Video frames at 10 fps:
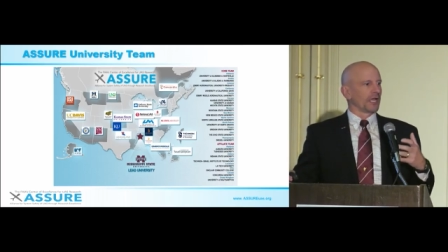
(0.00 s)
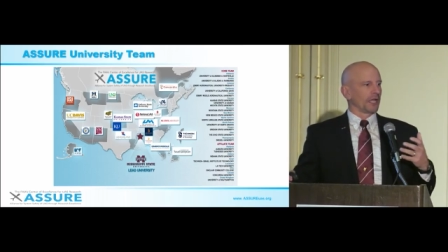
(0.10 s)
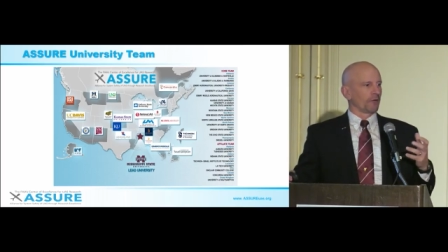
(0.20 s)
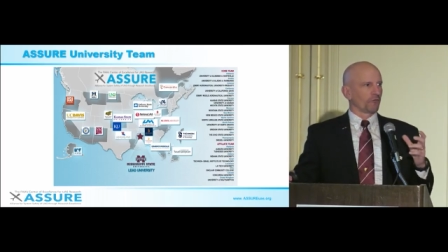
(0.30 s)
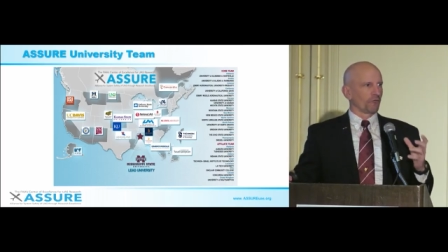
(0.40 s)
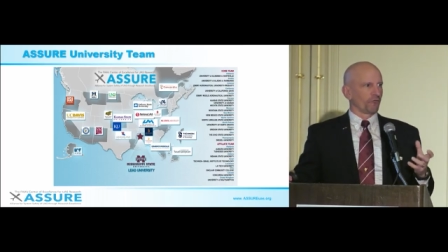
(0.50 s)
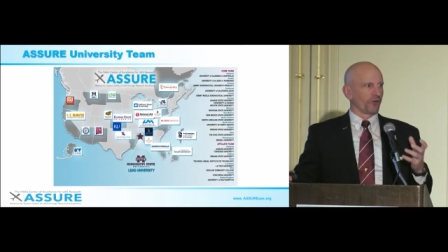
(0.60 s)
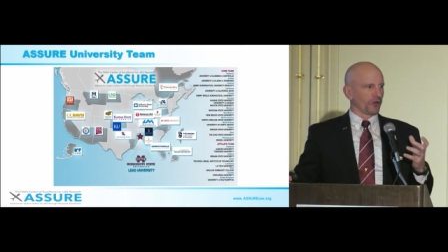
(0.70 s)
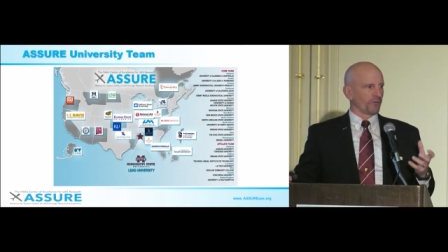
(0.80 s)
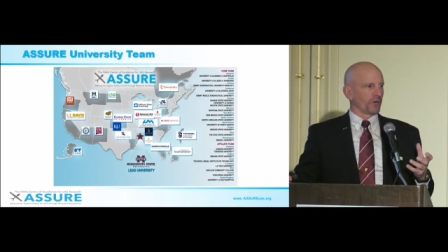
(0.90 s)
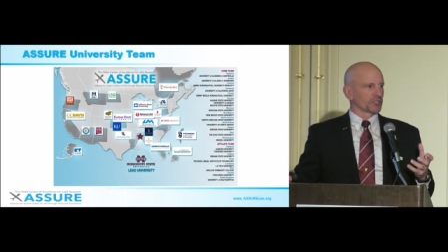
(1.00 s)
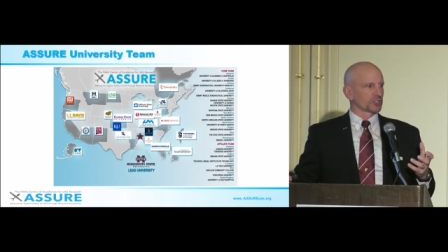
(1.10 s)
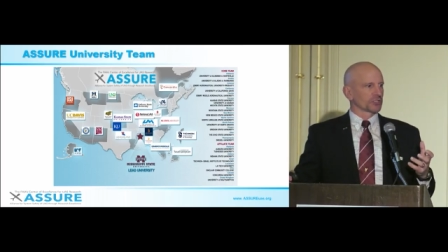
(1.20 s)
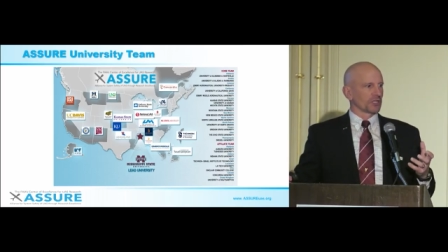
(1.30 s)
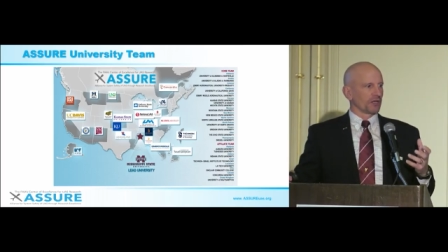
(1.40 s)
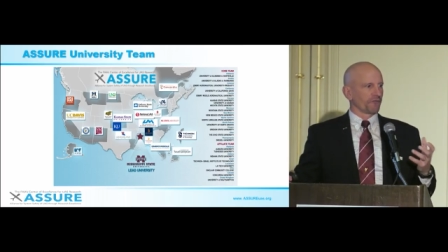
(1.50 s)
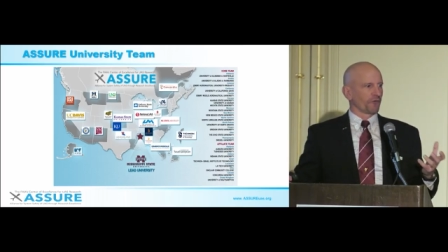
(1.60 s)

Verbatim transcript: and we're very much uh,